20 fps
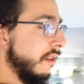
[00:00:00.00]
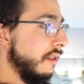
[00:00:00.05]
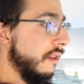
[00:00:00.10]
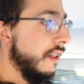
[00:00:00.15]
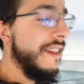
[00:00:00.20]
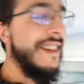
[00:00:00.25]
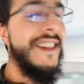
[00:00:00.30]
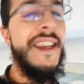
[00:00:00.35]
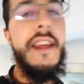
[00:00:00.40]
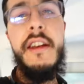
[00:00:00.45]

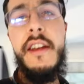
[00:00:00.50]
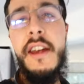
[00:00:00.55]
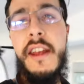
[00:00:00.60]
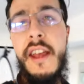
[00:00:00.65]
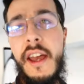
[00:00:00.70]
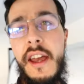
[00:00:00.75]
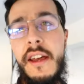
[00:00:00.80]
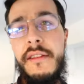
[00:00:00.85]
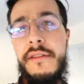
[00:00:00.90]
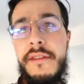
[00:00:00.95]
This Saturday
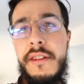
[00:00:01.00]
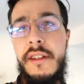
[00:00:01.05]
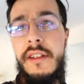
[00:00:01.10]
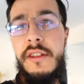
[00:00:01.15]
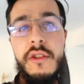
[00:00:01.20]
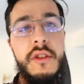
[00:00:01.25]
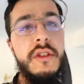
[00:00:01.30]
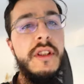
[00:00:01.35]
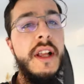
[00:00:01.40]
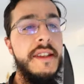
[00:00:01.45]
I
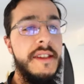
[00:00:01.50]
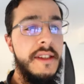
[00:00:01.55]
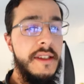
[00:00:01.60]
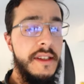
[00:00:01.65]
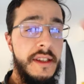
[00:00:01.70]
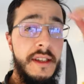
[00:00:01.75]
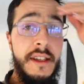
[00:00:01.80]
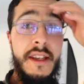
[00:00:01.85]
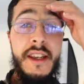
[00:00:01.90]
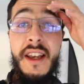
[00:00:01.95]
have two
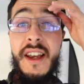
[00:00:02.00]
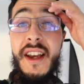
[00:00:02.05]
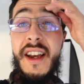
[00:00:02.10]
classes.